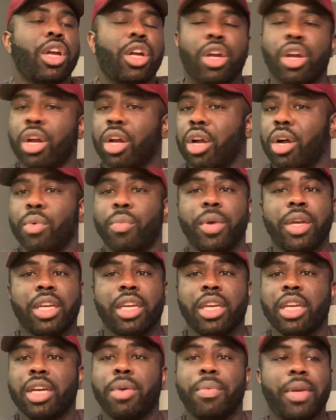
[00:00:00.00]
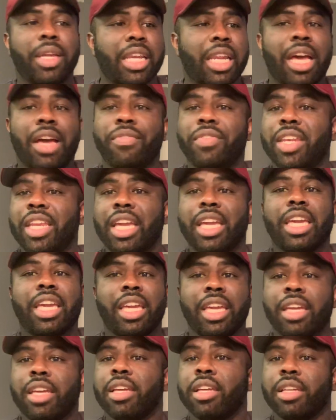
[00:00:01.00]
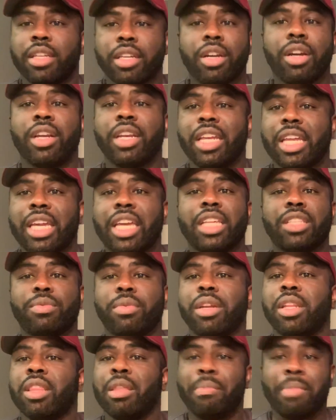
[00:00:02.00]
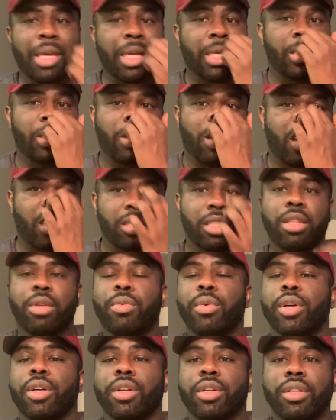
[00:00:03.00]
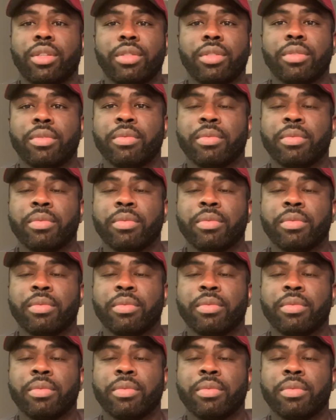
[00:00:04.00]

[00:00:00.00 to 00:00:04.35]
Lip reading: Girl, we good. We love Nicki. Girl, Nicki is one of the biggest stars in the world.